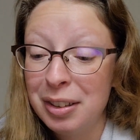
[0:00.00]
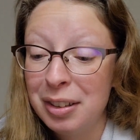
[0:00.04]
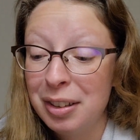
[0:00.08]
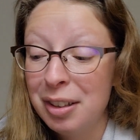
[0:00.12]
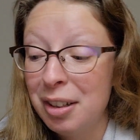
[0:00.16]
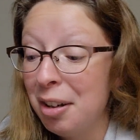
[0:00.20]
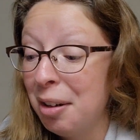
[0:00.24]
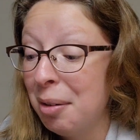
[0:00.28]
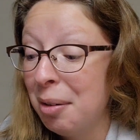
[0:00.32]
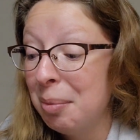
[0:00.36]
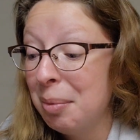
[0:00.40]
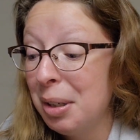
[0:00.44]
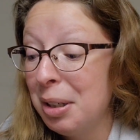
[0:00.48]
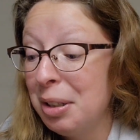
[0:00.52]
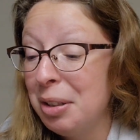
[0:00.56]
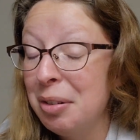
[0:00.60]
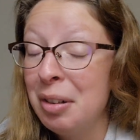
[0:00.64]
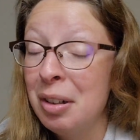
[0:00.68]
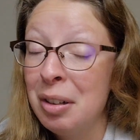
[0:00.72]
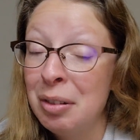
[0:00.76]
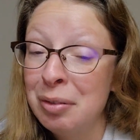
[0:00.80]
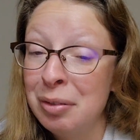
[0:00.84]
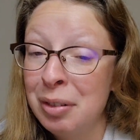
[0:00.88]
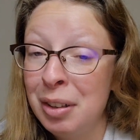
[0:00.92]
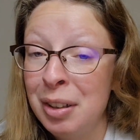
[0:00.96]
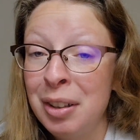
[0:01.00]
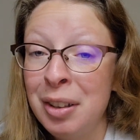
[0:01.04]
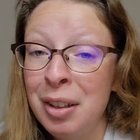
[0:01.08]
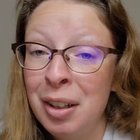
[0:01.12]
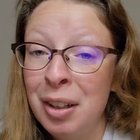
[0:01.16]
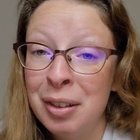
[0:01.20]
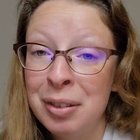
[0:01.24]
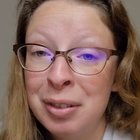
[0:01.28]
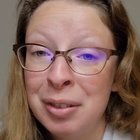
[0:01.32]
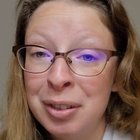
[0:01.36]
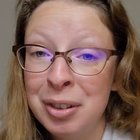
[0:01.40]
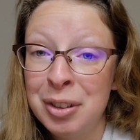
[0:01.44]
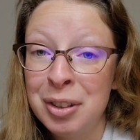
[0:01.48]
Um, I do have
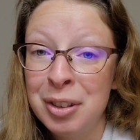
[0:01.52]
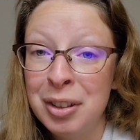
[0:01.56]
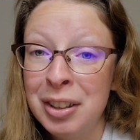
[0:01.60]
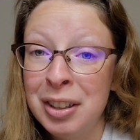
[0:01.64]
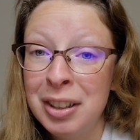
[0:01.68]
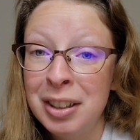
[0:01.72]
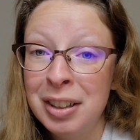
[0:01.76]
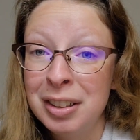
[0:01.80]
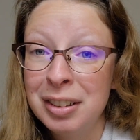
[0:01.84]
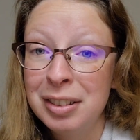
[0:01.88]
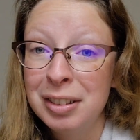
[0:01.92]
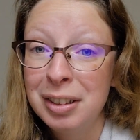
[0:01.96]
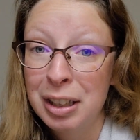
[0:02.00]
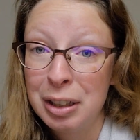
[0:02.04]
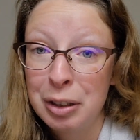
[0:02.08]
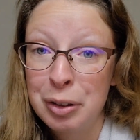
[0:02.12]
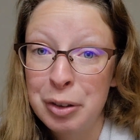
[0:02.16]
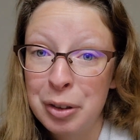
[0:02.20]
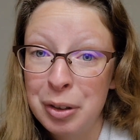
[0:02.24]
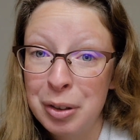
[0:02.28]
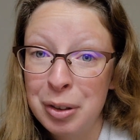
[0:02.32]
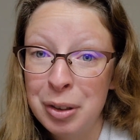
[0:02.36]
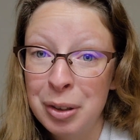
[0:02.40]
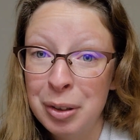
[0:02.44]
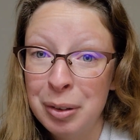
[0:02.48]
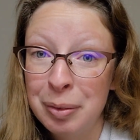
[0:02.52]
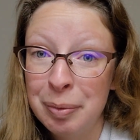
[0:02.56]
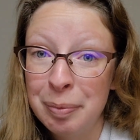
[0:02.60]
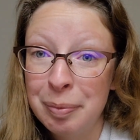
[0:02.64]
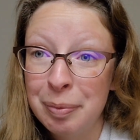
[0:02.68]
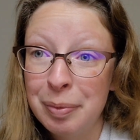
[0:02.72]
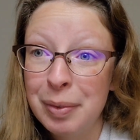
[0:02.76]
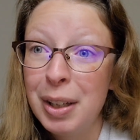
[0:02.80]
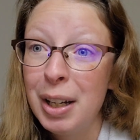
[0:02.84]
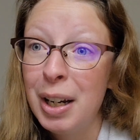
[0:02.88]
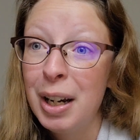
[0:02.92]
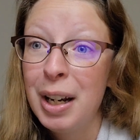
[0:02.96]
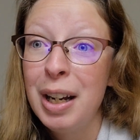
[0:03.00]
radiology lecture
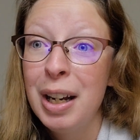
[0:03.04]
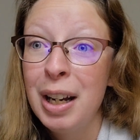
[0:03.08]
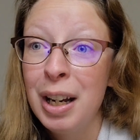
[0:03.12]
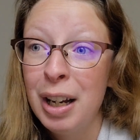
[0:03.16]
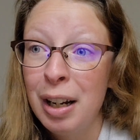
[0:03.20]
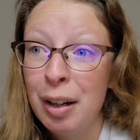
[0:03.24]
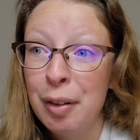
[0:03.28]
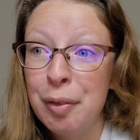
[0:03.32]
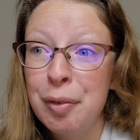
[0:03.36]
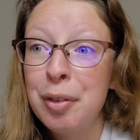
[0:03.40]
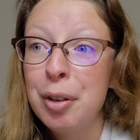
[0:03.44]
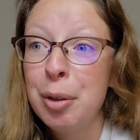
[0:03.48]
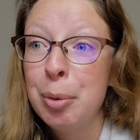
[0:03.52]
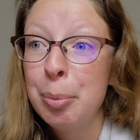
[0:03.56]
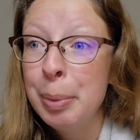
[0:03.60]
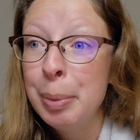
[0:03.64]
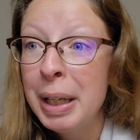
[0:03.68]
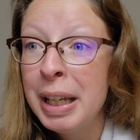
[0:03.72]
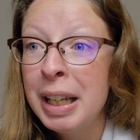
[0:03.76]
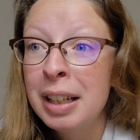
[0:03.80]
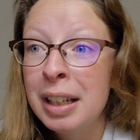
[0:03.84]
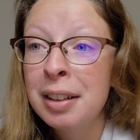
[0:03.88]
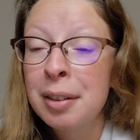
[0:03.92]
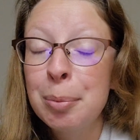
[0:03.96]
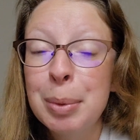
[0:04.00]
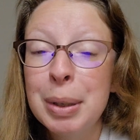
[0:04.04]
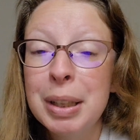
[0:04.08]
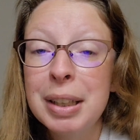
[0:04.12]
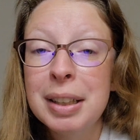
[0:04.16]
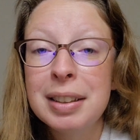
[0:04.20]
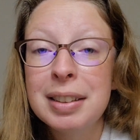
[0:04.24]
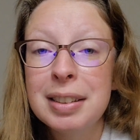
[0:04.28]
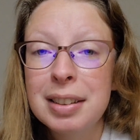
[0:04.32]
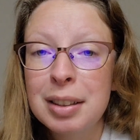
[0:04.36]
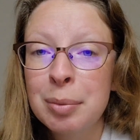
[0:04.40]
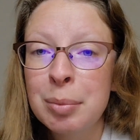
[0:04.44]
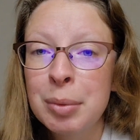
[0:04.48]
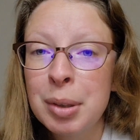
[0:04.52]
that I have to be at
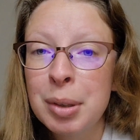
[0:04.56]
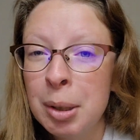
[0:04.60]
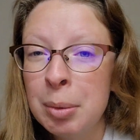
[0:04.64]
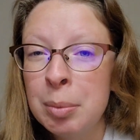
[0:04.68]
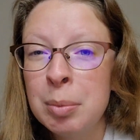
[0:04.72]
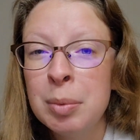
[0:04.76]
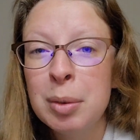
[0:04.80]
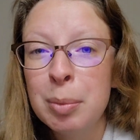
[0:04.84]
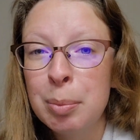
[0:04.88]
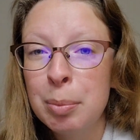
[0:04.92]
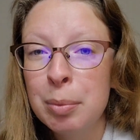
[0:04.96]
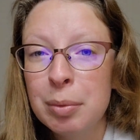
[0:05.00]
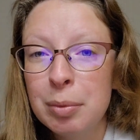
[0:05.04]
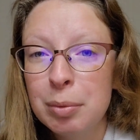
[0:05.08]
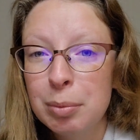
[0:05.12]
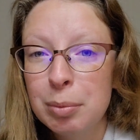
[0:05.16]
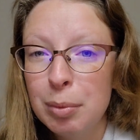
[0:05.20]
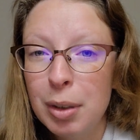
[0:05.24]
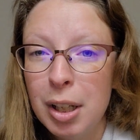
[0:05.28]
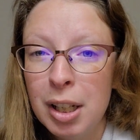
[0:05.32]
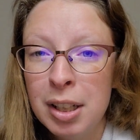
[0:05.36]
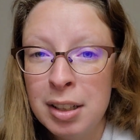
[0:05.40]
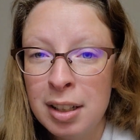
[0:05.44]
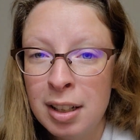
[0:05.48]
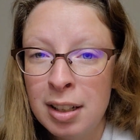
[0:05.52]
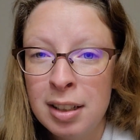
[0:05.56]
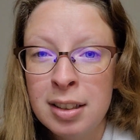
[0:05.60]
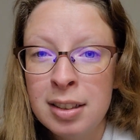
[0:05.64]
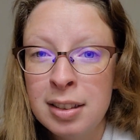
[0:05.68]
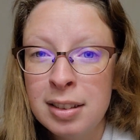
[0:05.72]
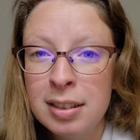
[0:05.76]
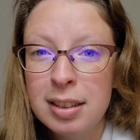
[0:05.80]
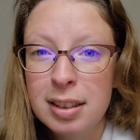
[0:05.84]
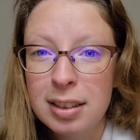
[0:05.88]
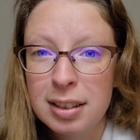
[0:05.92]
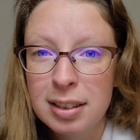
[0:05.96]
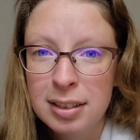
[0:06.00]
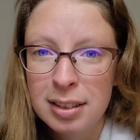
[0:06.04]
because sometimes
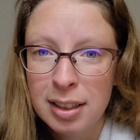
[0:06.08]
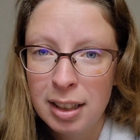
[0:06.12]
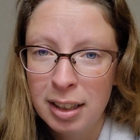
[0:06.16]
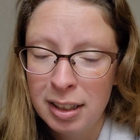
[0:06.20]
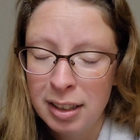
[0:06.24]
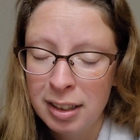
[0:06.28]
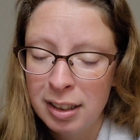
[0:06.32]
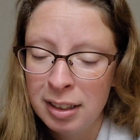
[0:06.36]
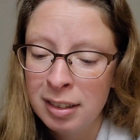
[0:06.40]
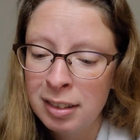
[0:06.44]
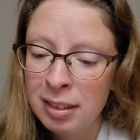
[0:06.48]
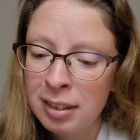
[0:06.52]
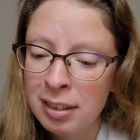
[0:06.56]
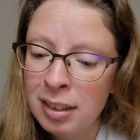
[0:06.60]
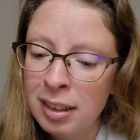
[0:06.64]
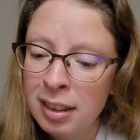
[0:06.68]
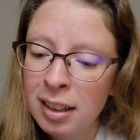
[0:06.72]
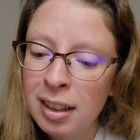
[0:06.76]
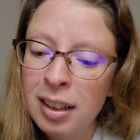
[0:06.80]
attendance is taken.